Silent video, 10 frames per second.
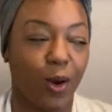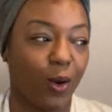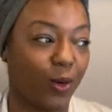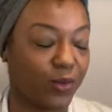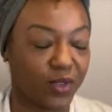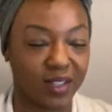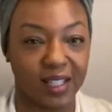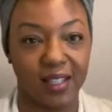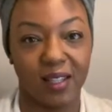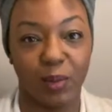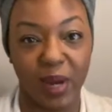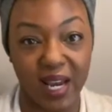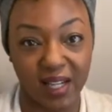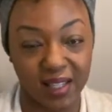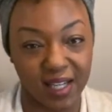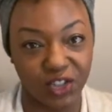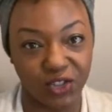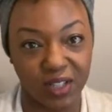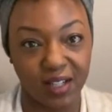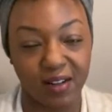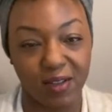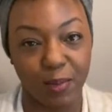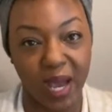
Hopefully the banging that you hear in the